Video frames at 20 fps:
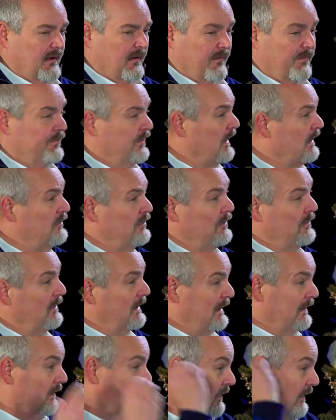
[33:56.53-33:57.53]
then you
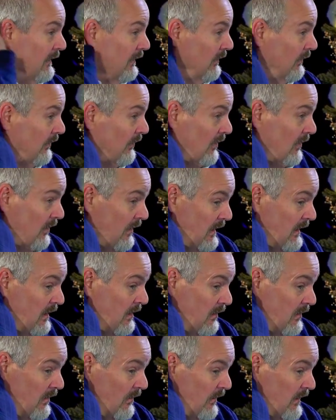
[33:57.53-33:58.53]
enter into
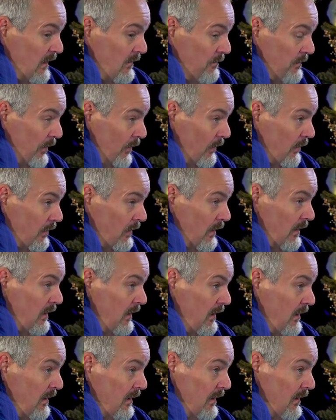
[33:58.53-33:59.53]
the porn,